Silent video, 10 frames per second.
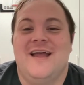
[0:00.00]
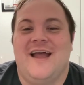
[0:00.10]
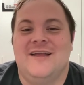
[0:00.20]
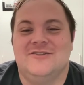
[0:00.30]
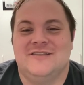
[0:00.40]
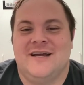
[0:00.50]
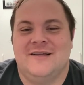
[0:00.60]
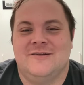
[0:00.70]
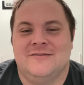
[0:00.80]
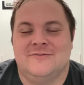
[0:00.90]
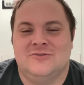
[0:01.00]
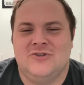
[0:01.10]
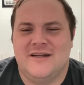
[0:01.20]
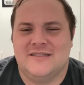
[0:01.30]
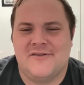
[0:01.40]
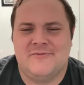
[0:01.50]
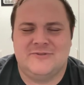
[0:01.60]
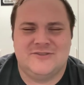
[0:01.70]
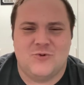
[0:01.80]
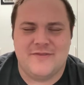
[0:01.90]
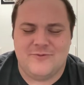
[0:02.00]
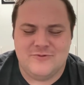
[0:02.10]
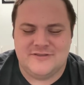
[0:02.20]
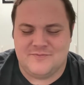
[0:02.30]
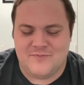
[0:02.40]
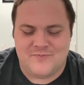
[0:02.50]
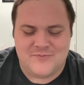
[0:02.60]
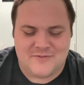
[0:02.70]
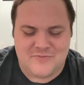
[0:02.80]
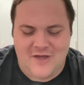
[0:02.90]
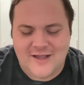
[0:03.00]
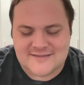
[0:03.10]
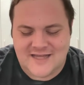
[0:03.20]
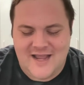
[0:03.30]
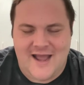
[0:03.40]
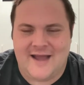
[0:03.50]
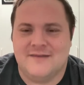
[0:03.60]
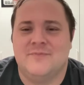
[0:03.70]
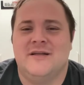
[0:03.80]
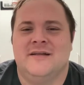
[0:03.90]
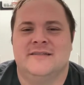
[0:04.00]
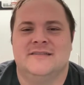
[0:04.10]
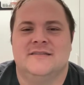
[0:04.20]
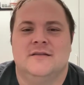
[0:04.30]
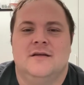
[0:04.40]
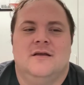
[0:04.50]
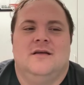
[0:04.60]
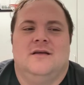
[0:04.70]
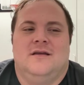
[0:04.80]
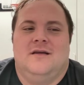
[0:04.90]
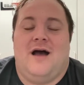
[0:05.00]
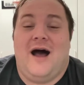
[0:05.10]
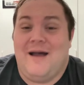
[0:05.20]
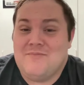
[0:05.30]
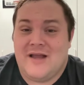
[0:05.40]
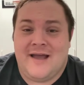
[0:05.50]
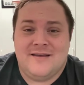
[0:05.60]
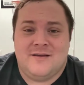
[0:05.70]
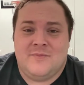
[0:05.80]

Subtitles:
and just kind of try to sort through some thoughts I had, because I'm not a